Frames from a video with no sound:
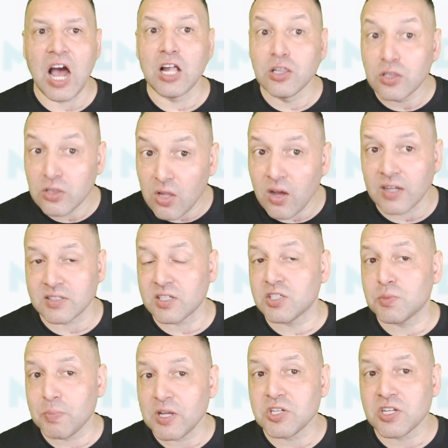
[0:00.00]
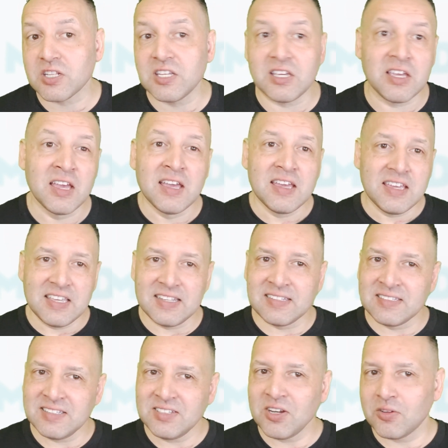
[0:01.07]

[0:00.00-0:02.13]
a lot, especially in,